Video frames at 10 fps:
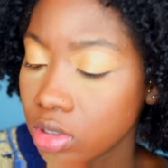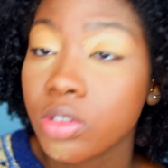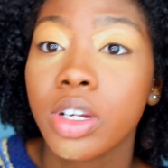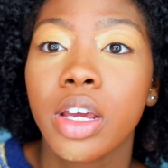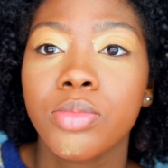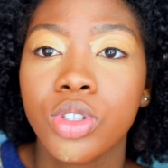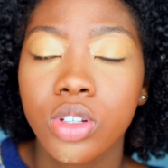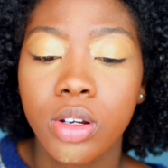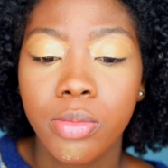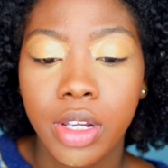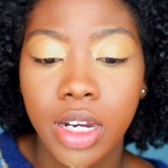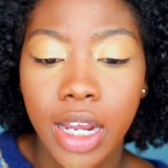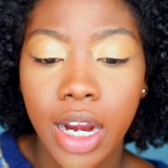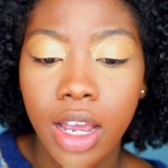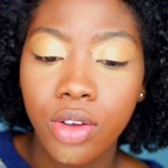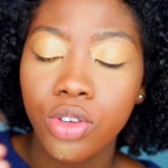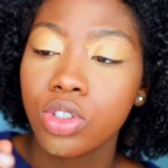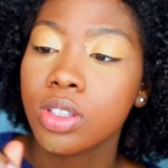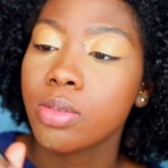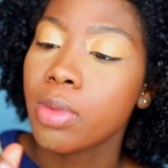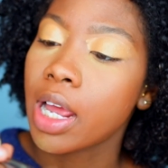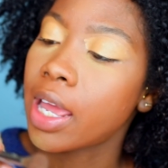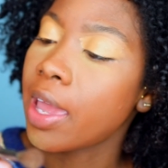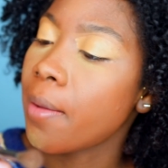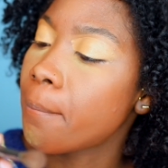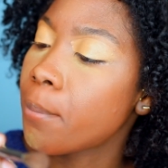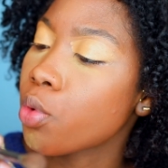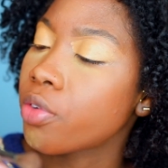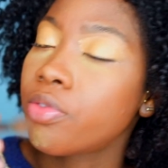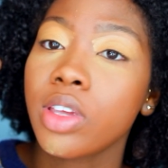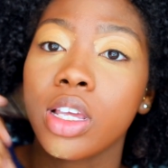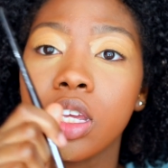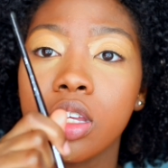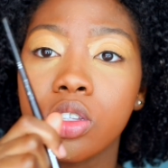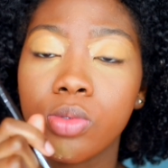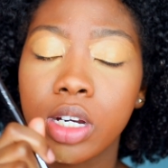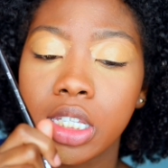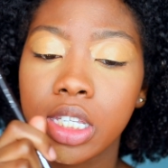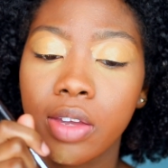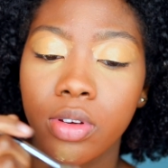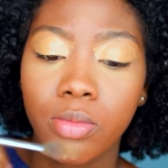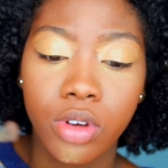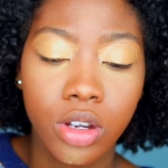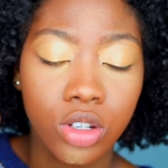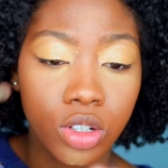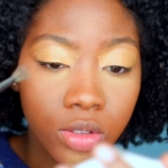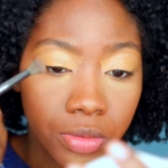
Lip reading: So now I'm just going to blend that out using my Morphe E27 brush.